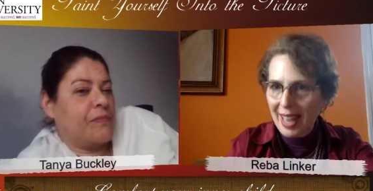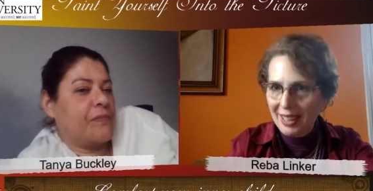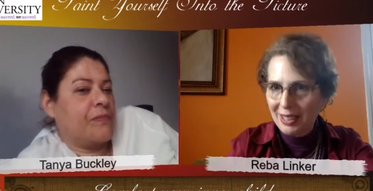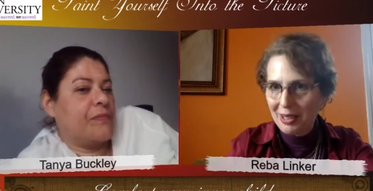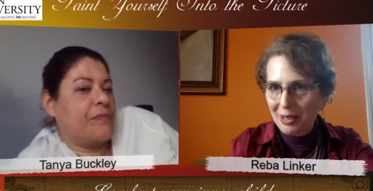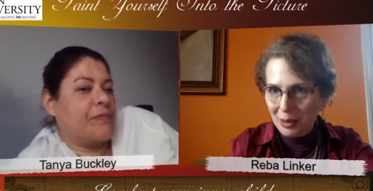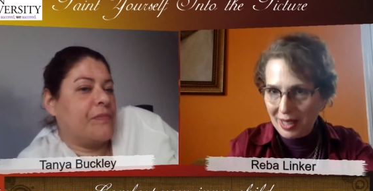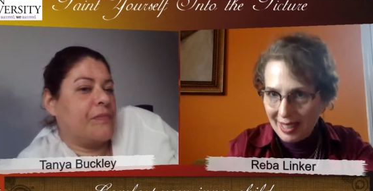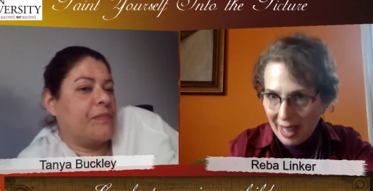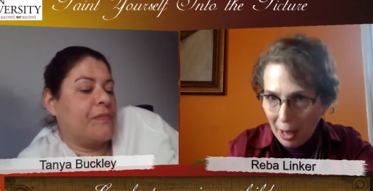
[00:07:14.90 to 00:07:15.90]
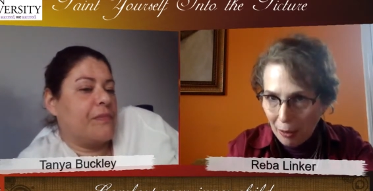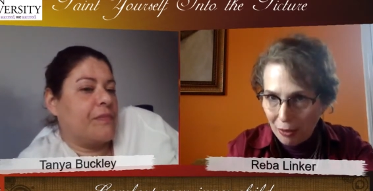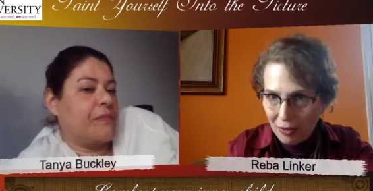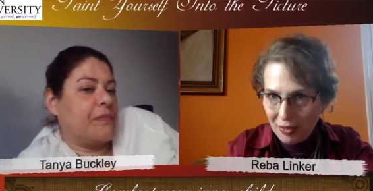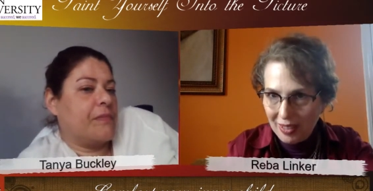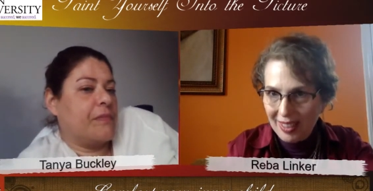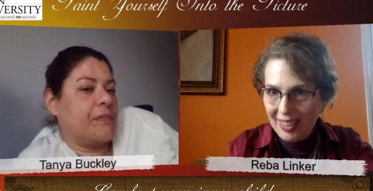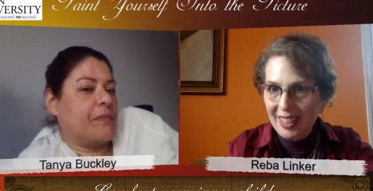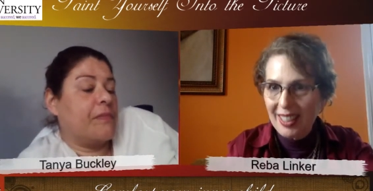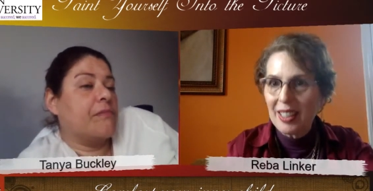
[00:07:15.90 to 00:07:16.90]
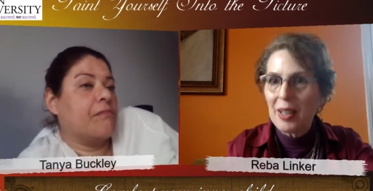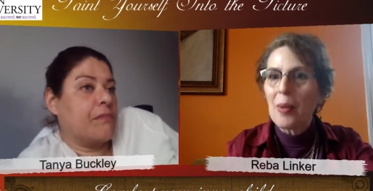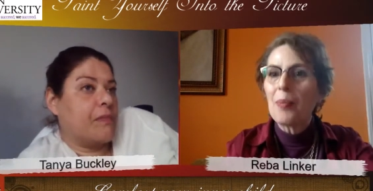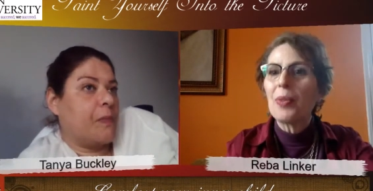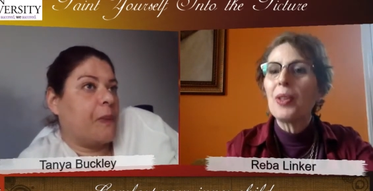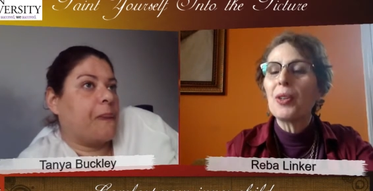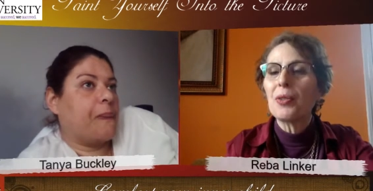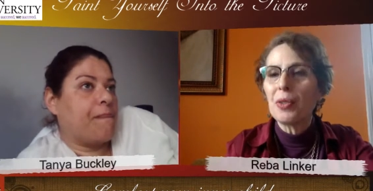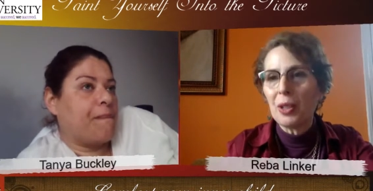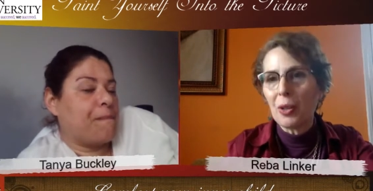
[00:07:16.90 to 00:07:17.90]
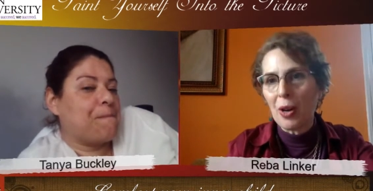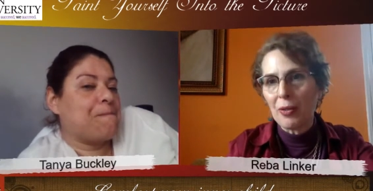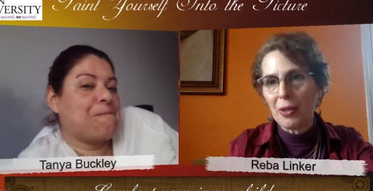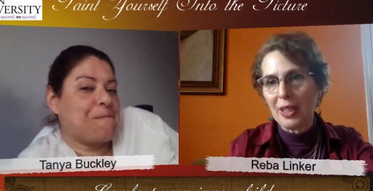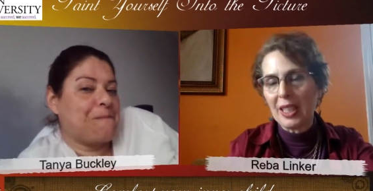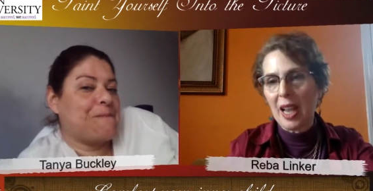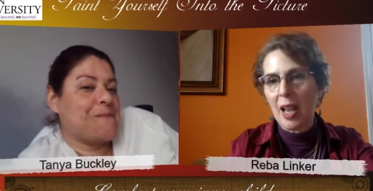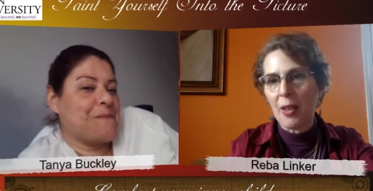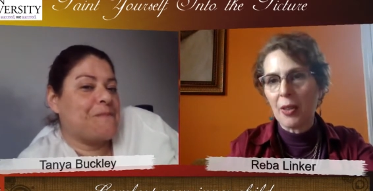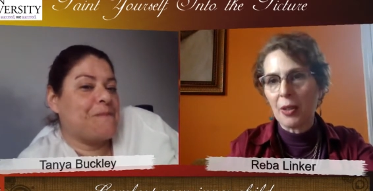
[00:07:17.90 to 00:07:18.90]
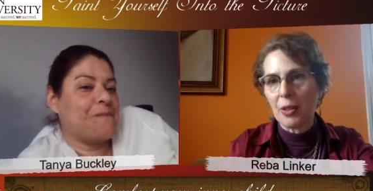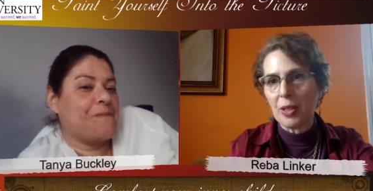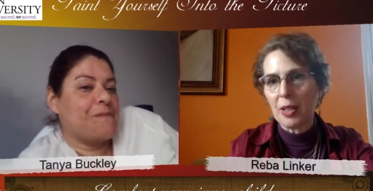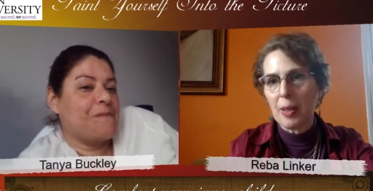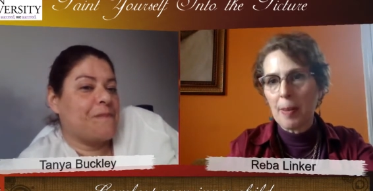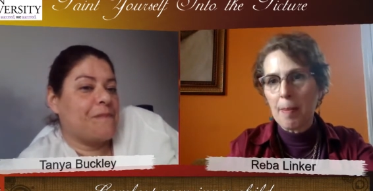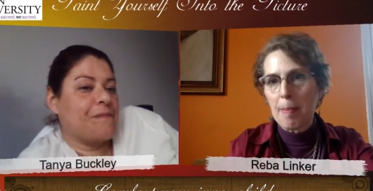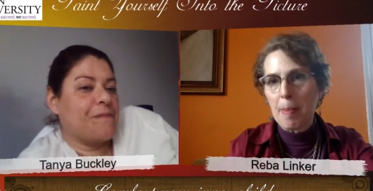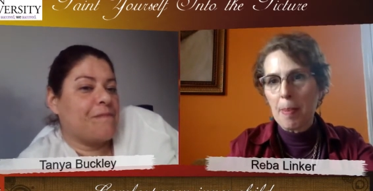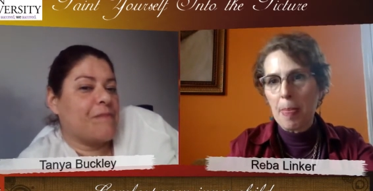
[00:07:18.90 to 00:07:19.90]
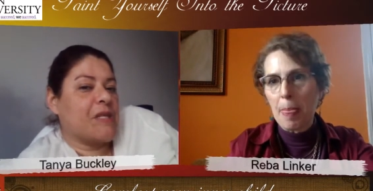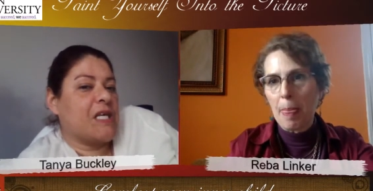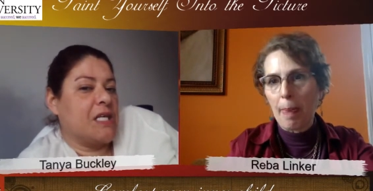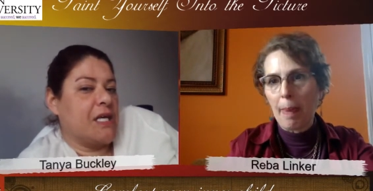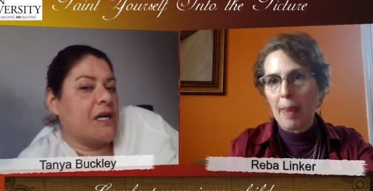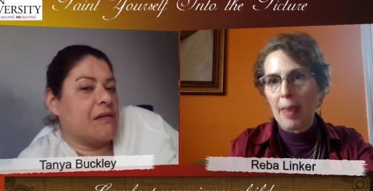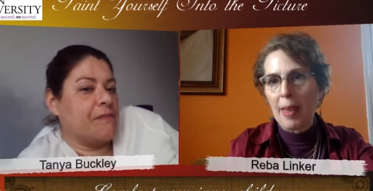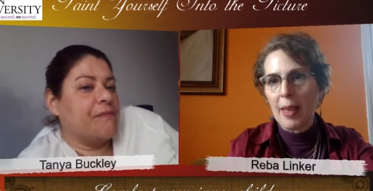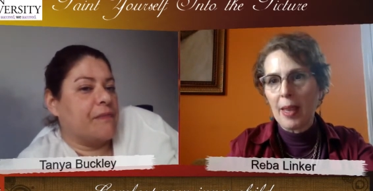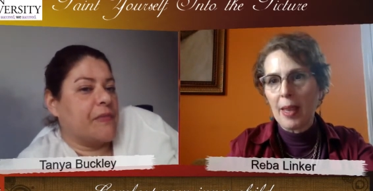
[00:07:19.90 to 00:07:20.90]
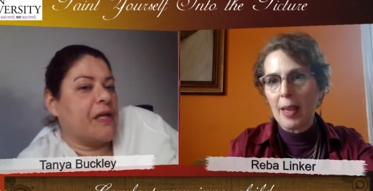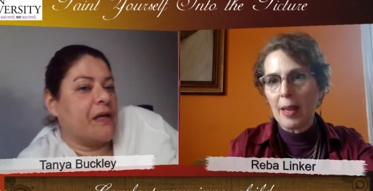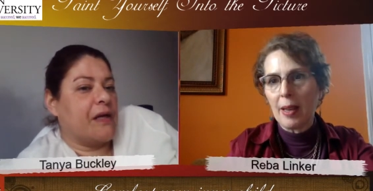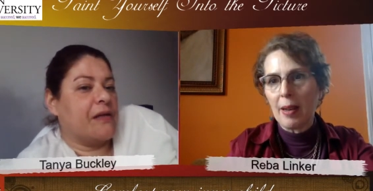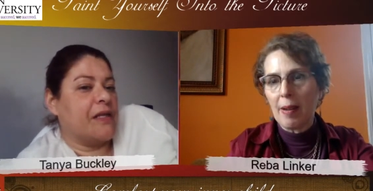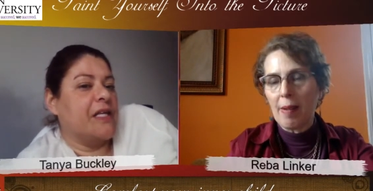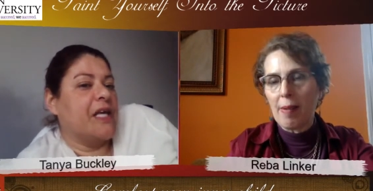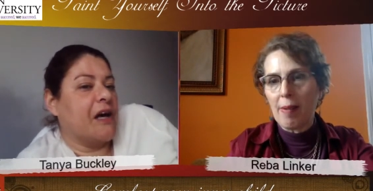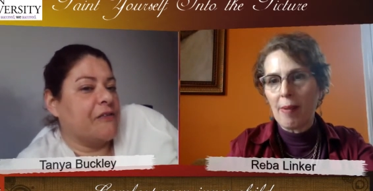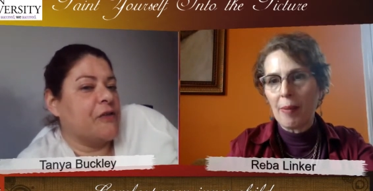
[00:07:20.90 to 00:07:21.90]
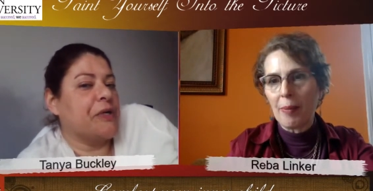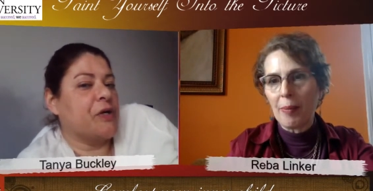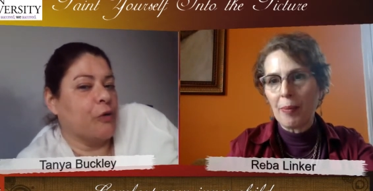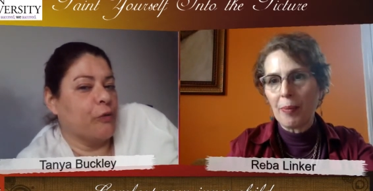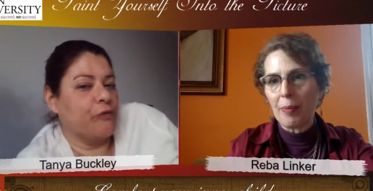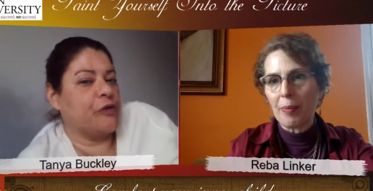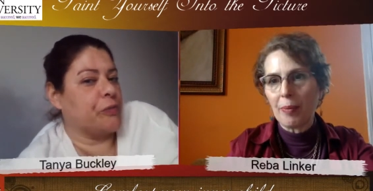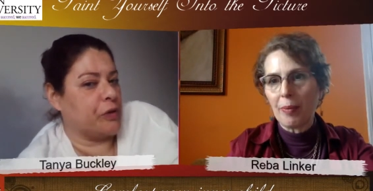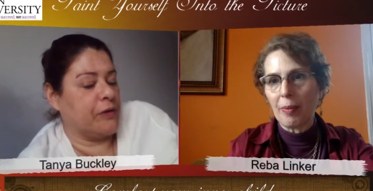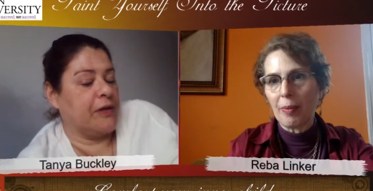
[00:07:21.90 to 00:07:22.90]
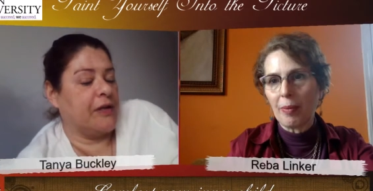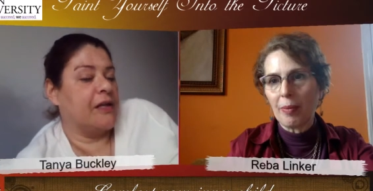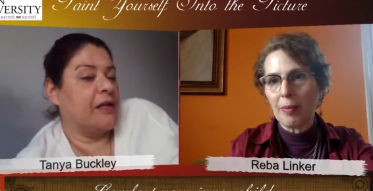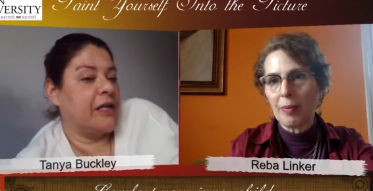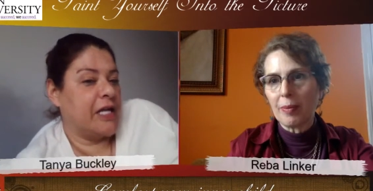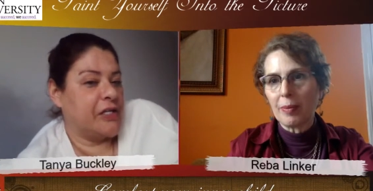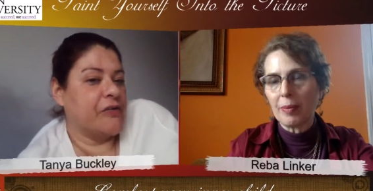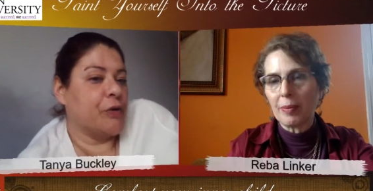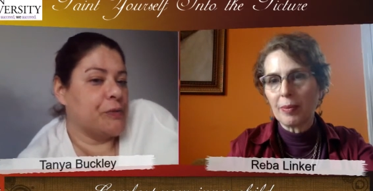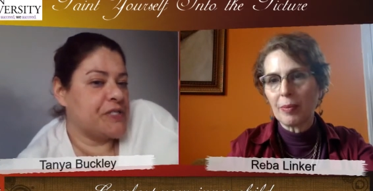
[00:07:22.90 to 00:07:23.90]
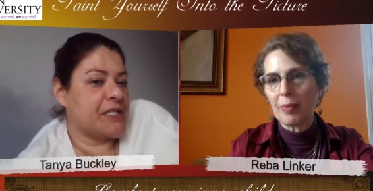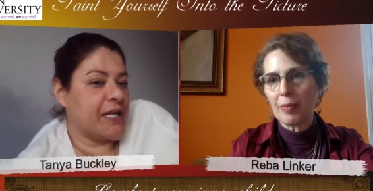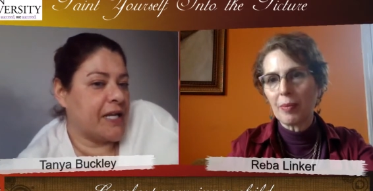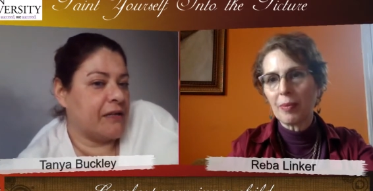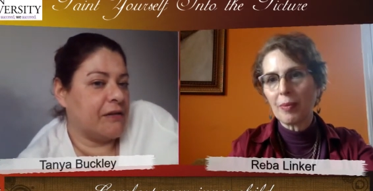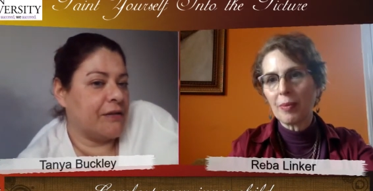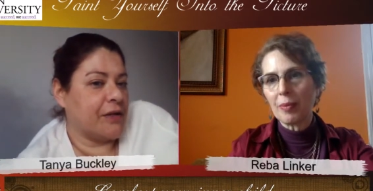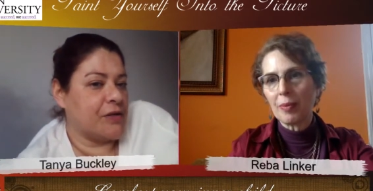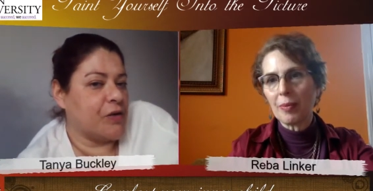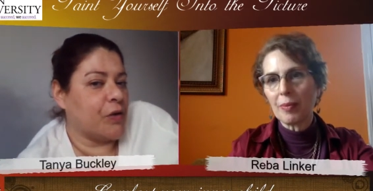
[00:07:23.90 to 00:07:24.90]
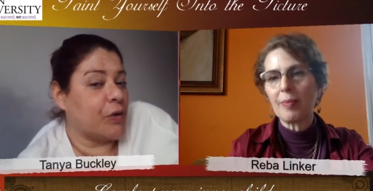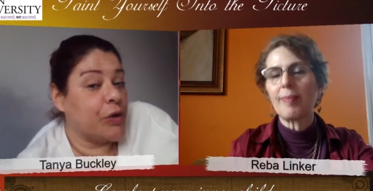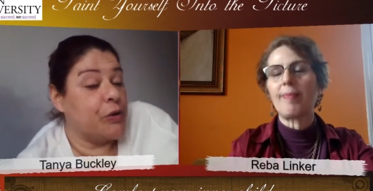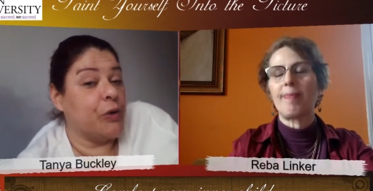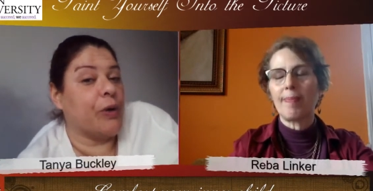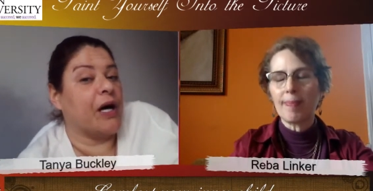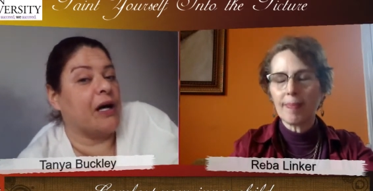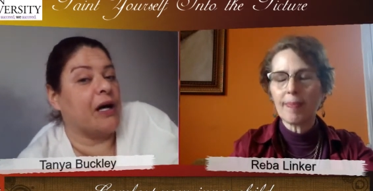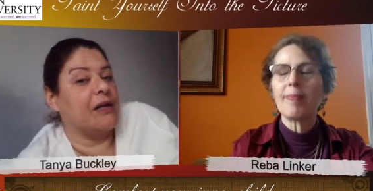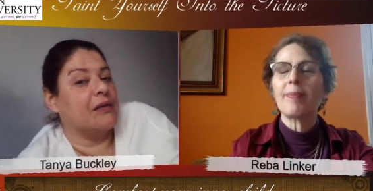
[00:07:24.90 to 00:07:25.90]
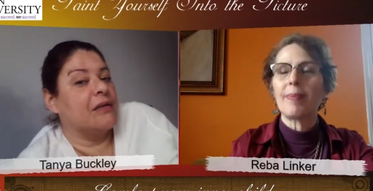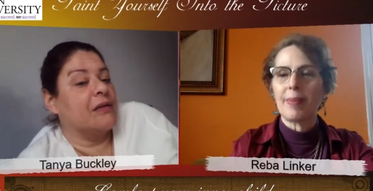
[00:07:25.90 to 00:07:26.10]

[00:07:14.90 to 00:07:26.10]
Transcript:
Speaker 1: that to yourself, you're free to offer it to others.
Speaker 2: Yeah, I think you have to be comfortable in your own skin and know who you are.